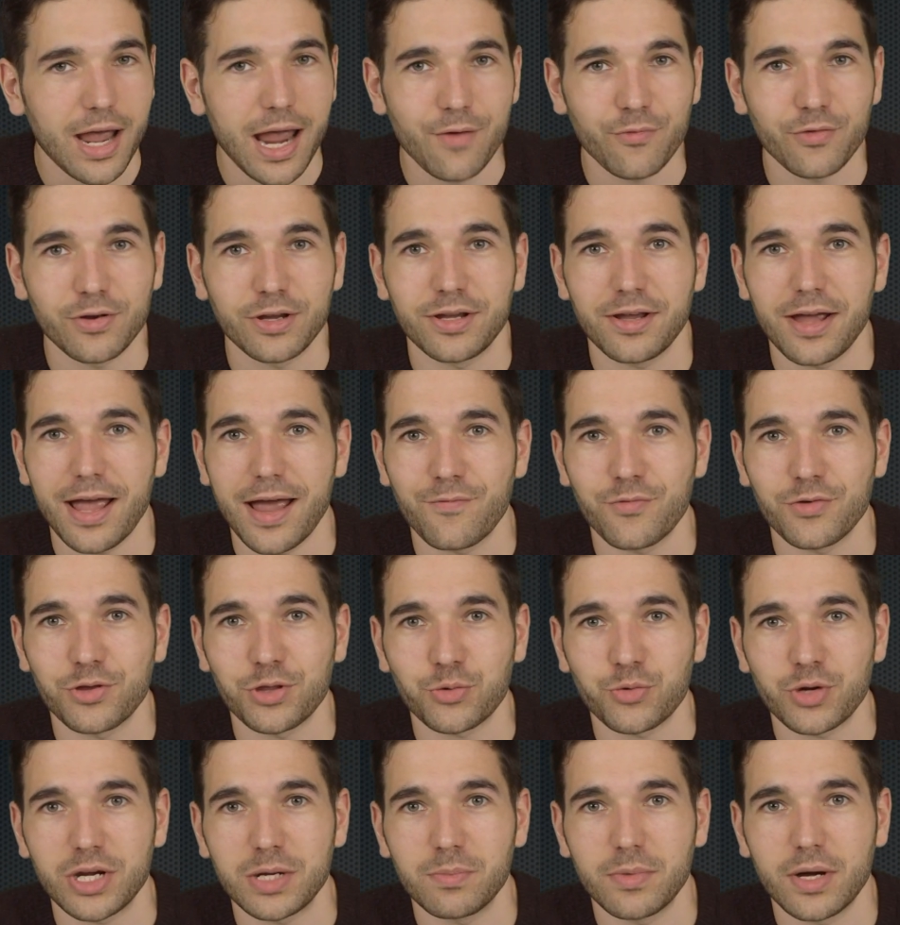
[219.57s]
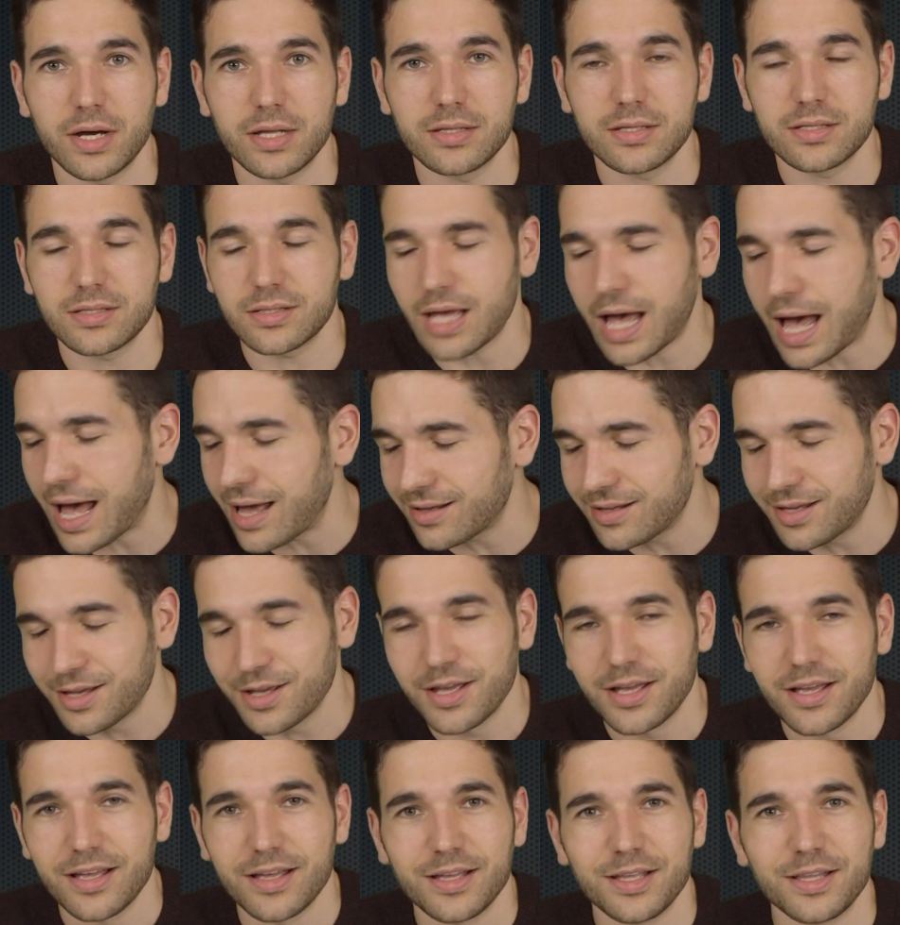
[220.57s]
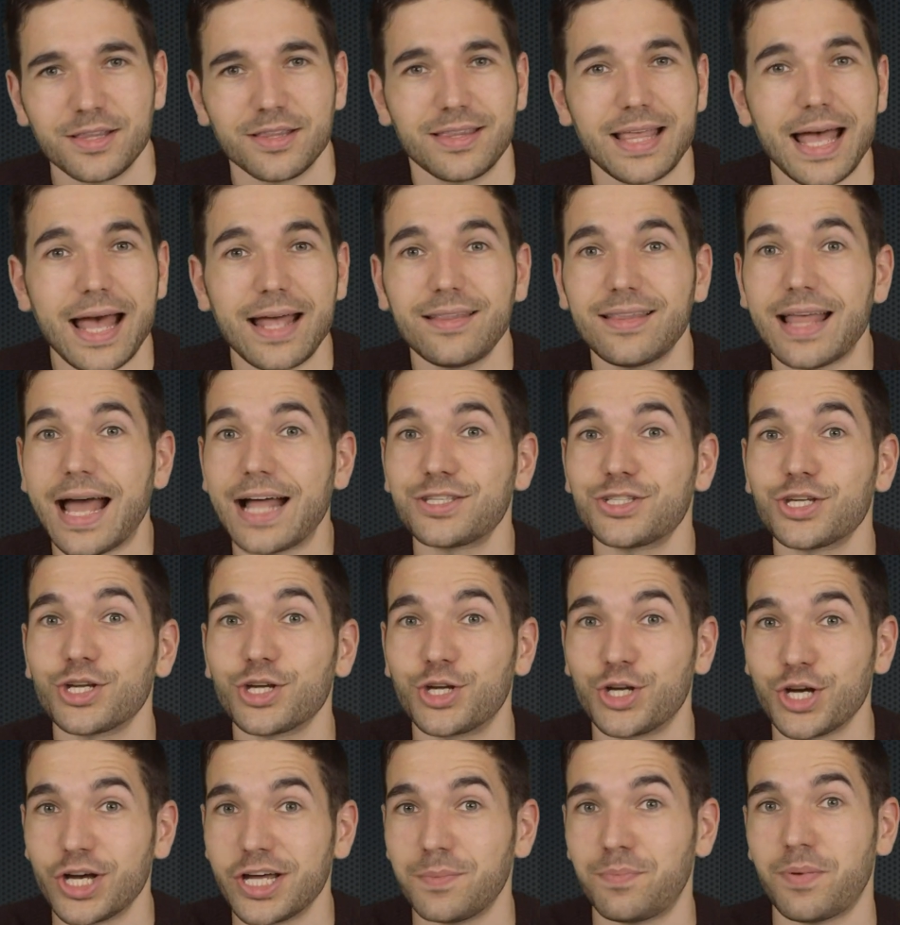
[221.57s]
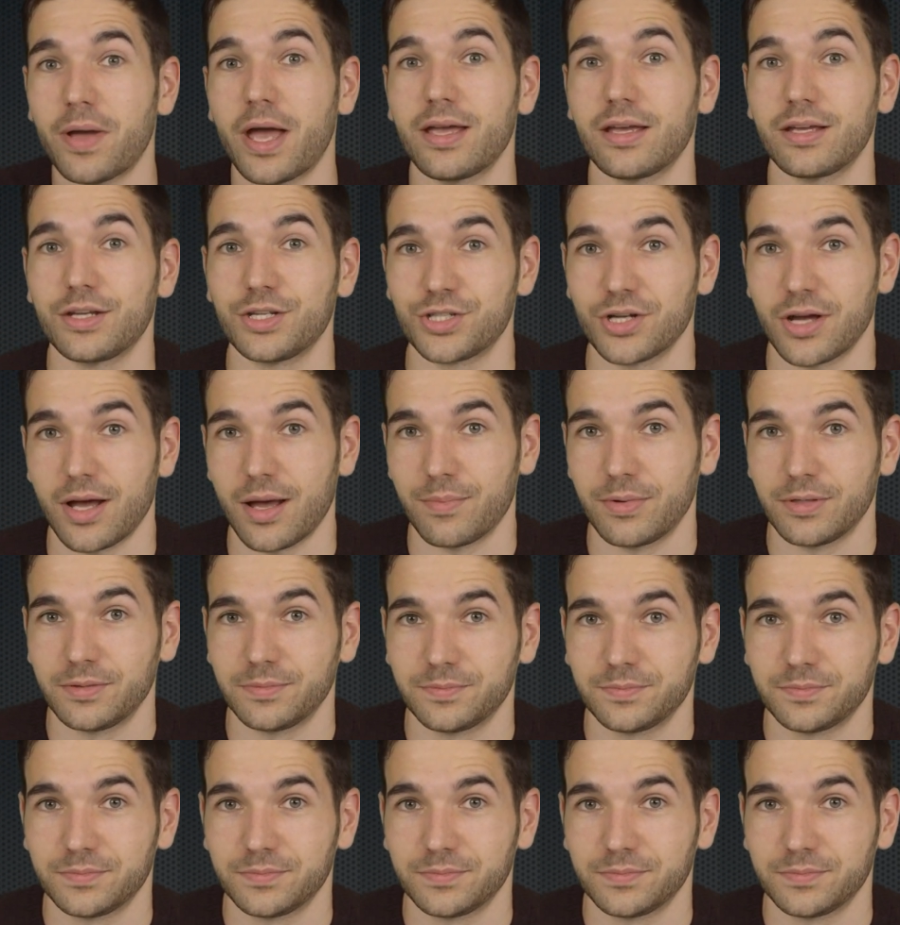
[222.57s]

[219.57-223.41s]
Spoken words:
every 3 months, then that's a good paying job.